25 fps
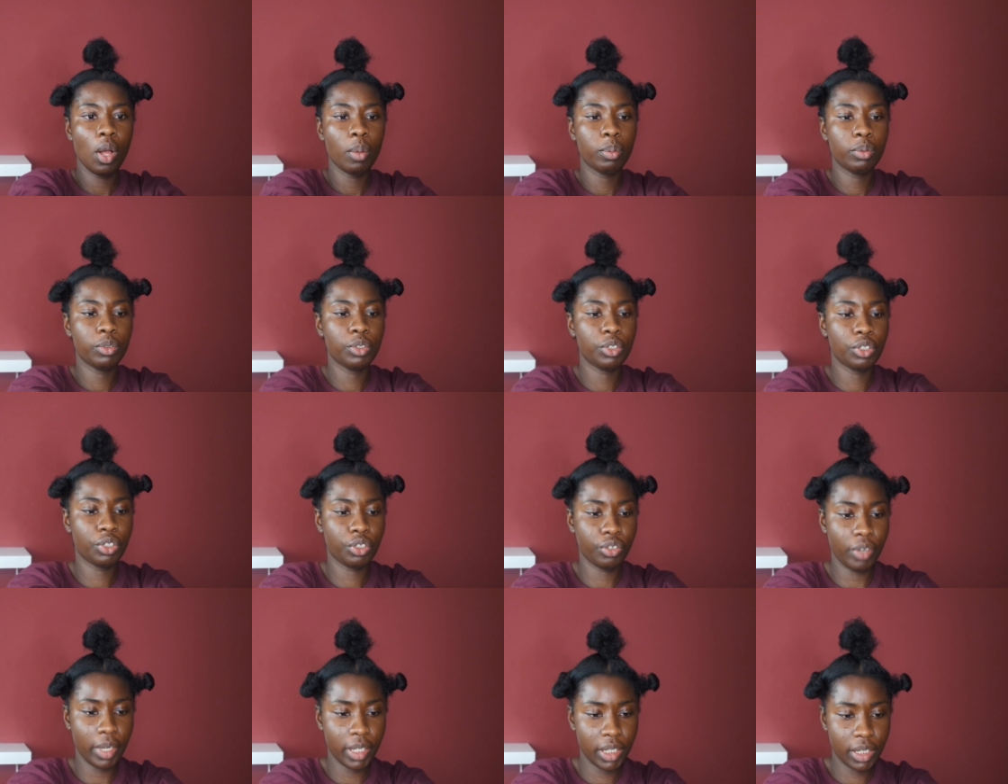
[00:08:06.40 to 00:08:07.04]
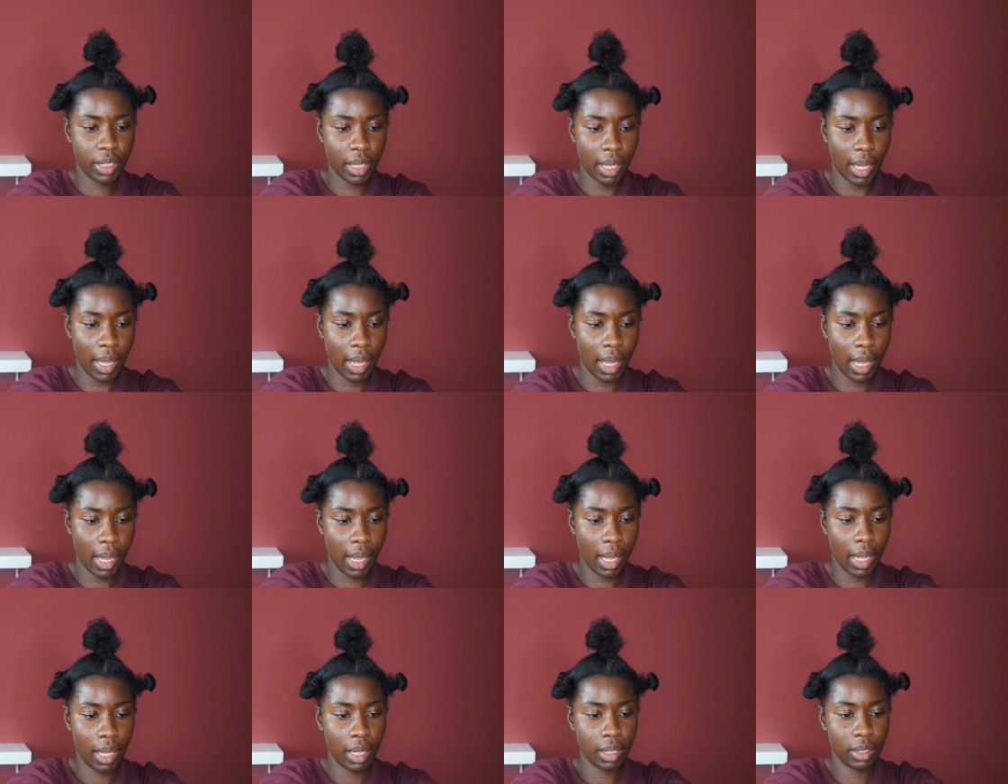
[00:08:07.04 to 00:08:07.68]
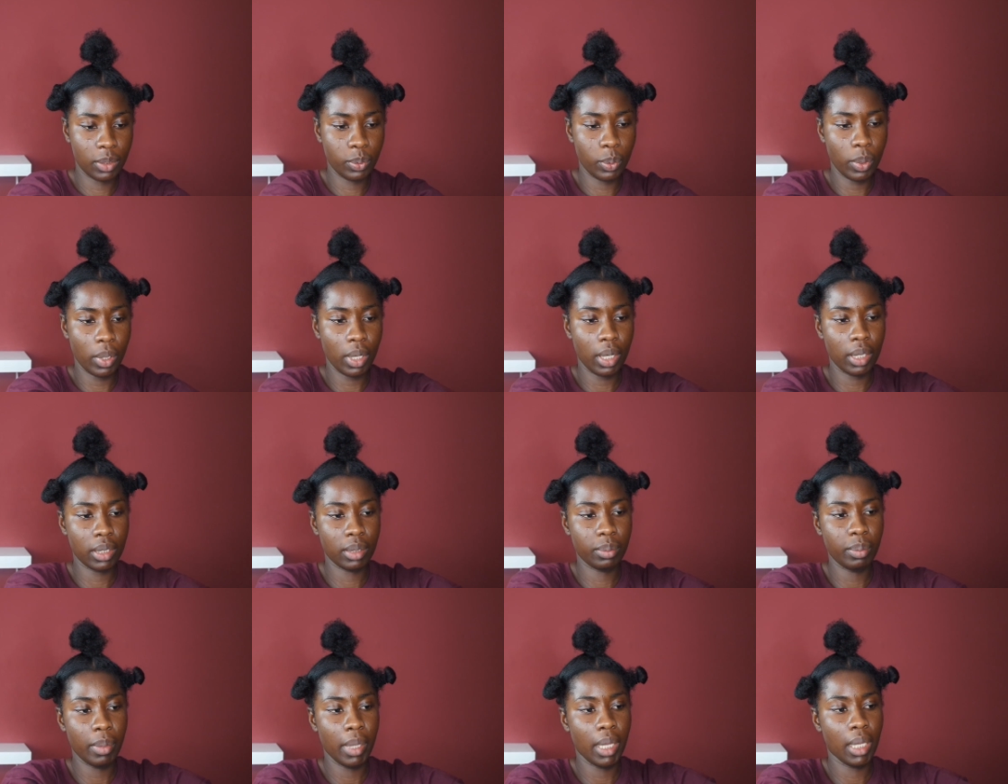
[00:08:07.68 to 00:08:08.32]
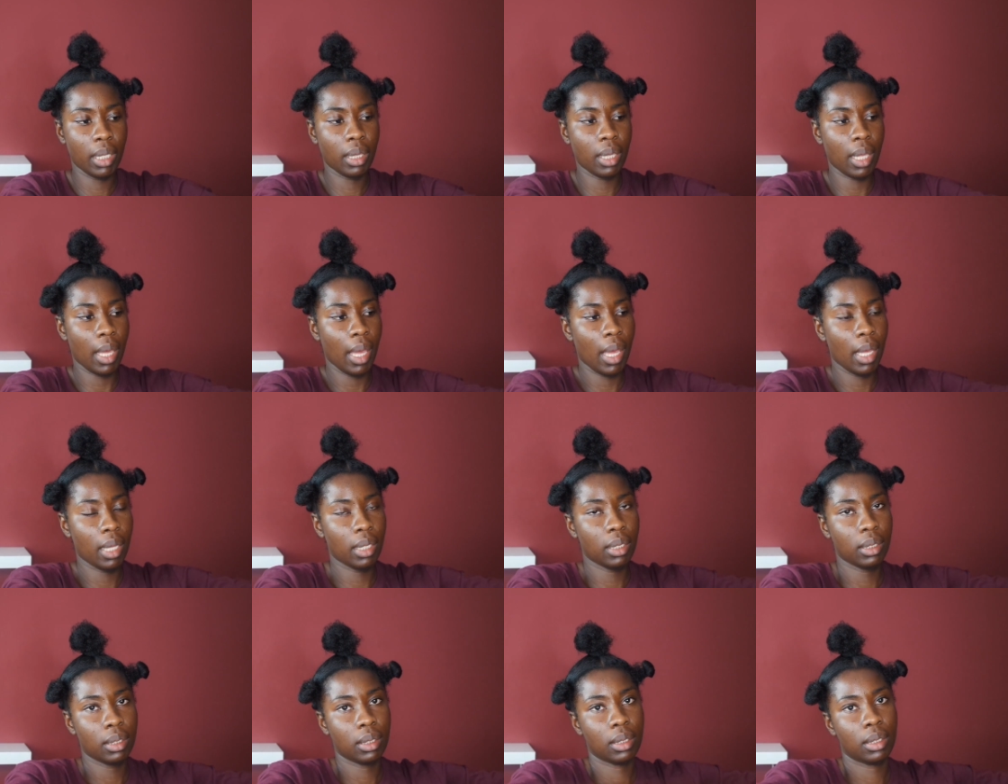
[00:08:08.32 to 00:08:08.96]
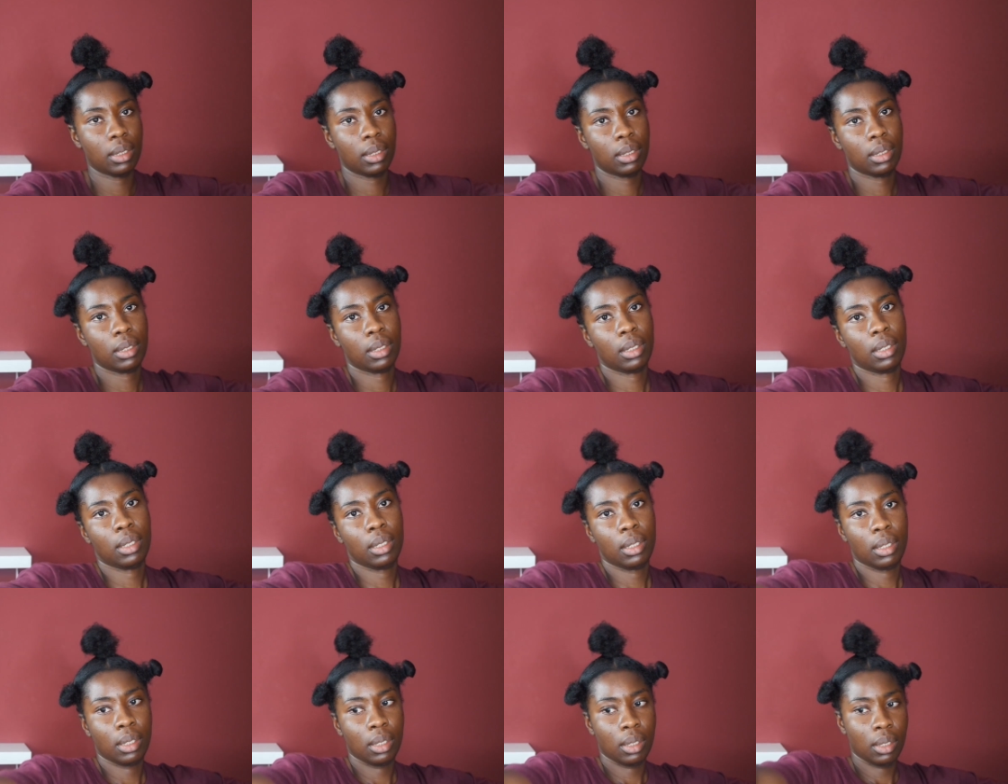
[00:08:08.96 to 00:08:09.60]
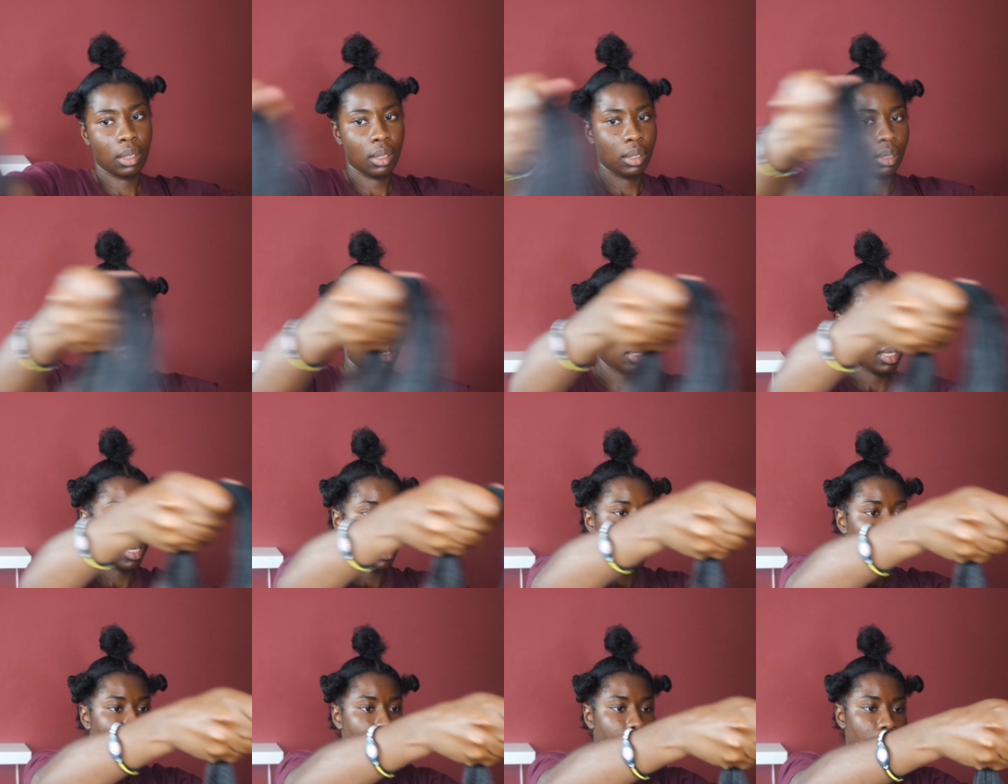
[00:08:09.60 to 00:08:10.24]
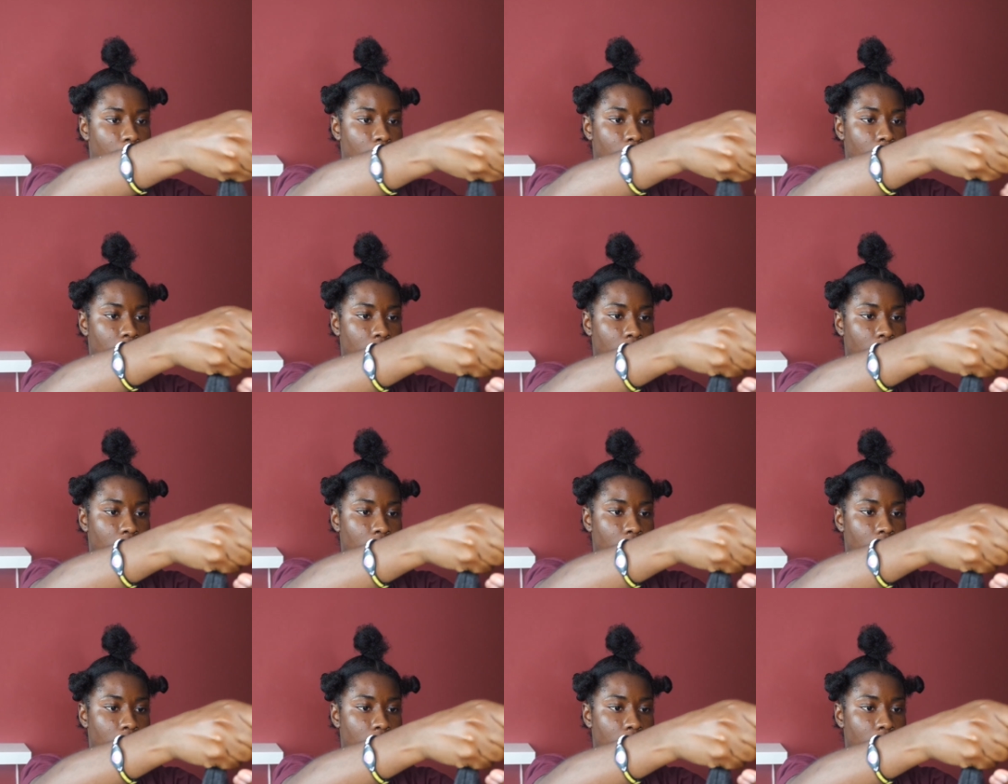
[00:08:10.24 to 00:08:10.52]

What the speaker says: help stretch the hair as well as make the ends like